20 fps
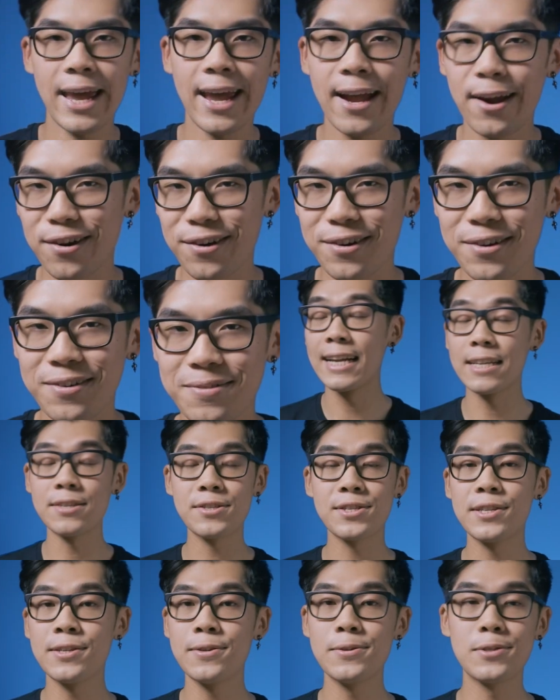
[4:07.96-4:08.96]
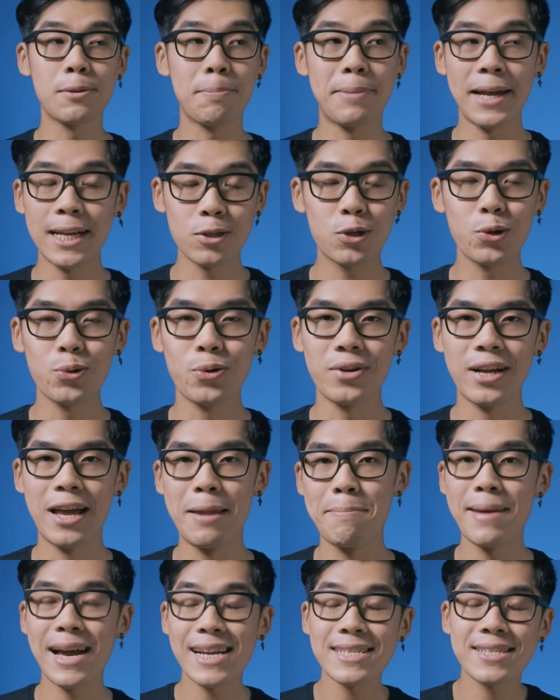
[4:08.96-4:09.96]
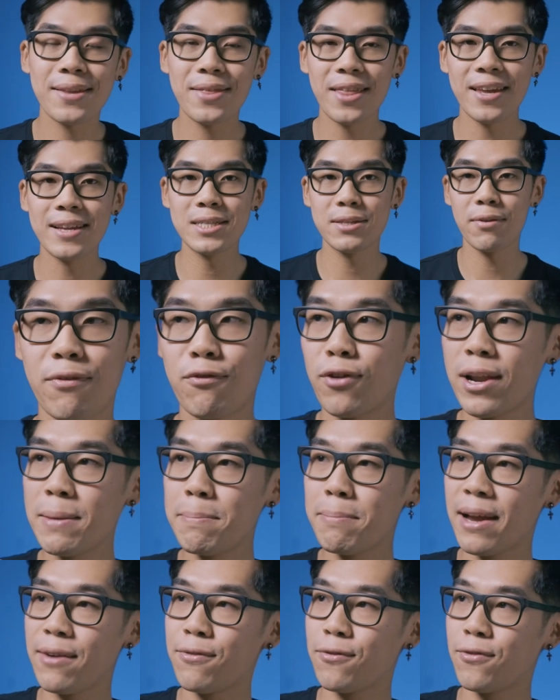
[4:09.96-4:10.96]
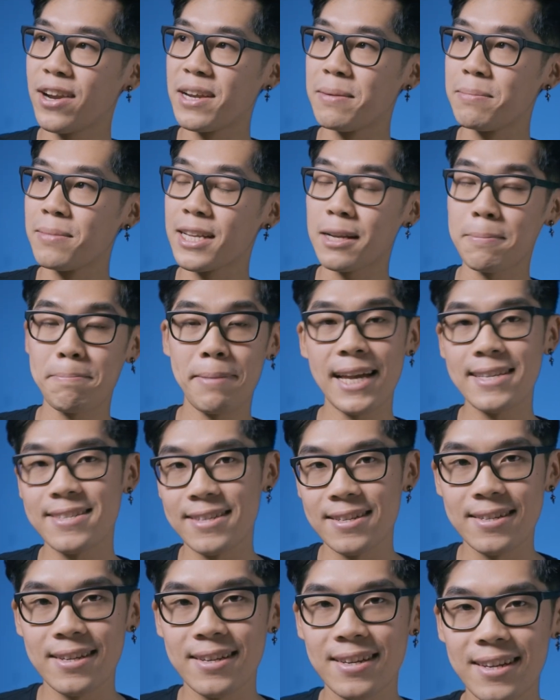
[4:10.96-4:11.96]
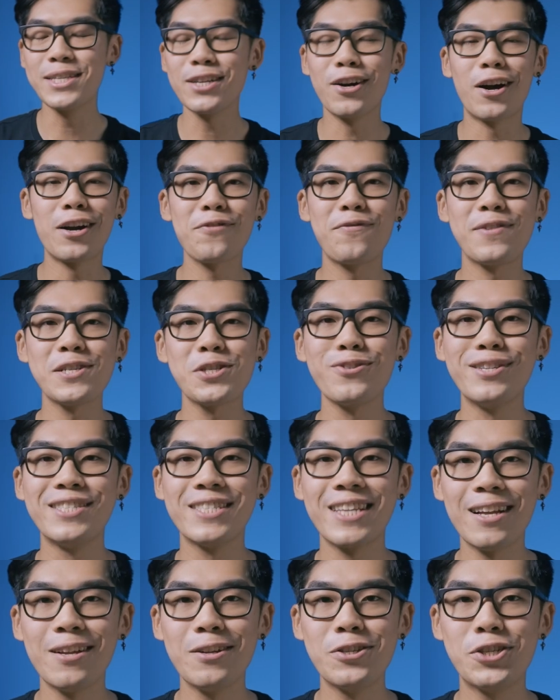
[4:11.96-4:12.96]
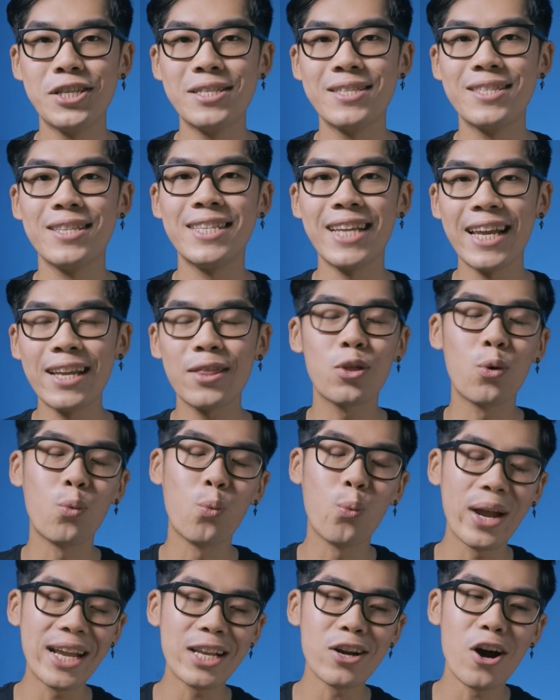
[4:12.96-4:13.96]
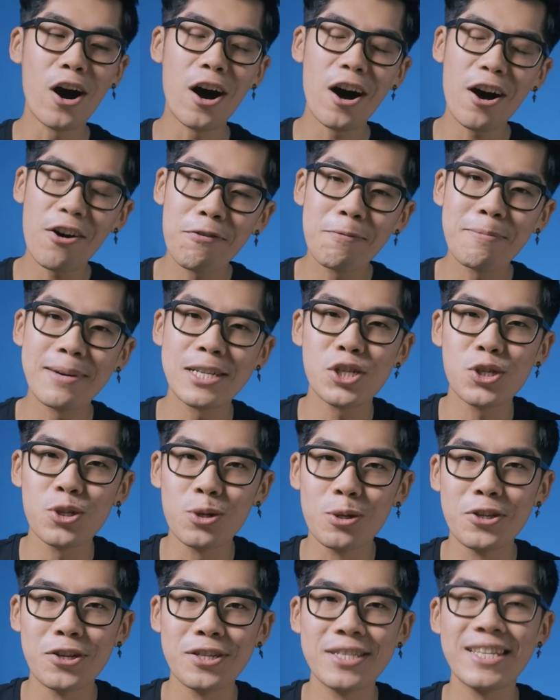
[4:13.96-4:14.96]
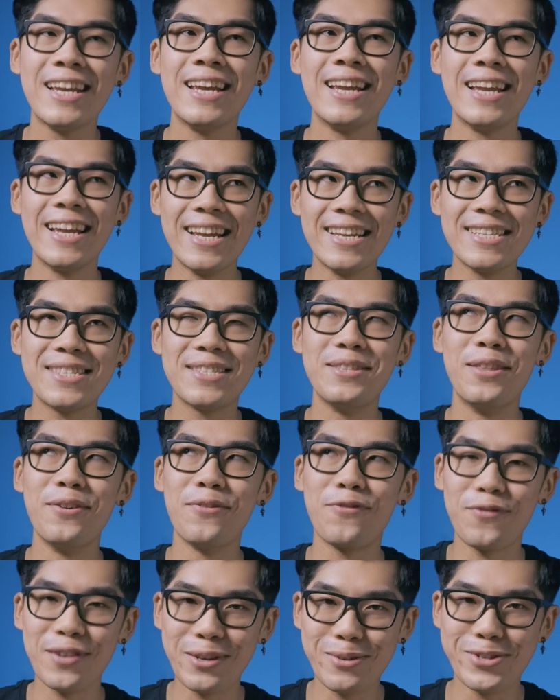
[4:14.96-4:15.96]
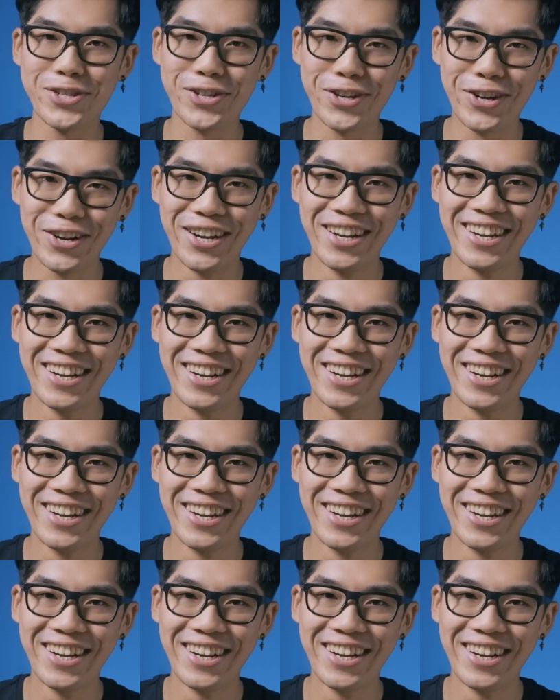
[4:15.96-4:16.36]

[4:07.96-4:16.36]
hair. I used to use the pen tool and mask things frame by frame like a peasant, using artificial intelligence to take the weight off off my shoulders is the future.